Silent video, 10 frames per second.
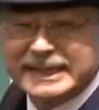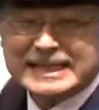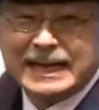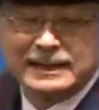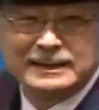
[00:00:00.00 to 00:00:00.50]
be
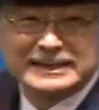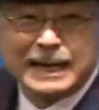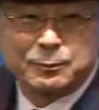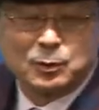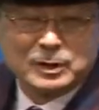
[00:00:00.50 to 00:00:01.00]
grounded
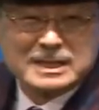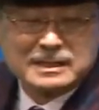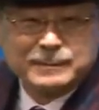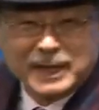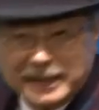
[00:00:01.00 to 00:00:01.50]
before that
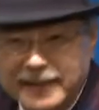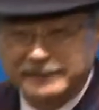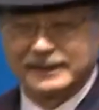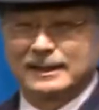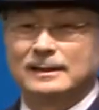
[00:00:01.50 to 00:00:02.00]
happens,
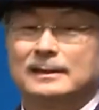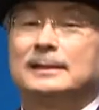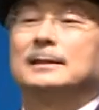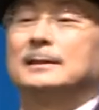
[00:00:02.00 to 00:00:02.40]
you will